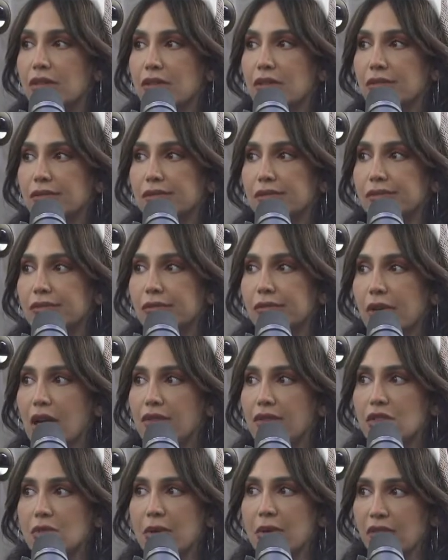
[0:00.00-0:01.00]
Oh, wow.
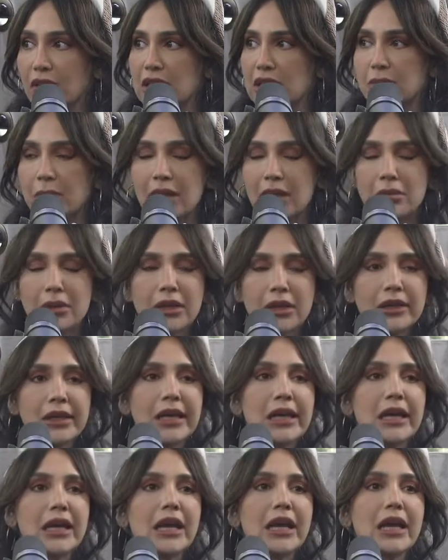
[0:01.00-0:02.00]
After my first baby.
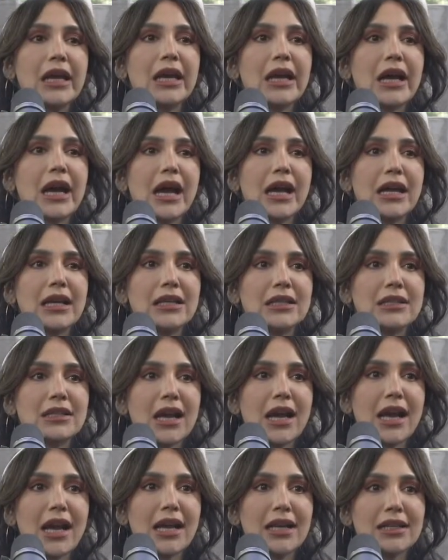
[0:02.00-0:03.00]
Okay. And
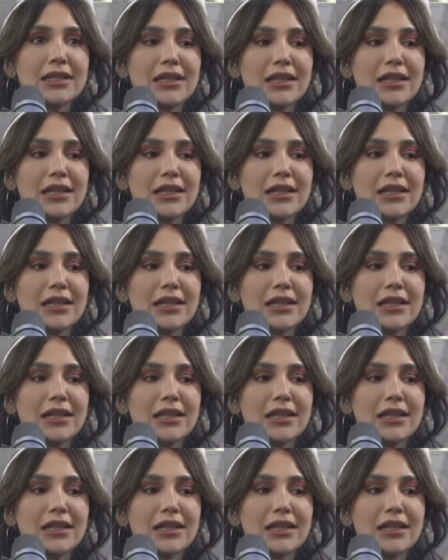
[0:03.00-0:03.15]
I had